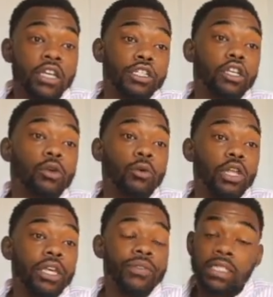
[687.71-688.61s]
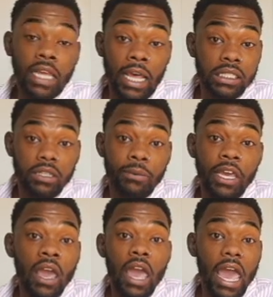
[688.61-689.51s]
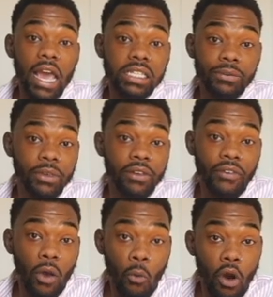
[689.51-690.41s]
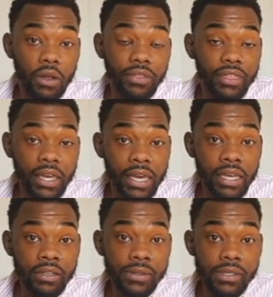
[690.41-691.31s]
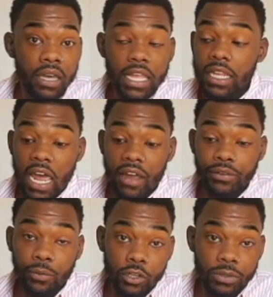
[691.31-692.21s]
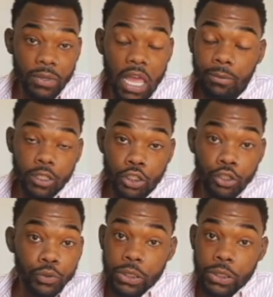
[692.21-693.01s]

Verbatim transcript: She will even test me, ask me if I want things, and then afterwards be like, but you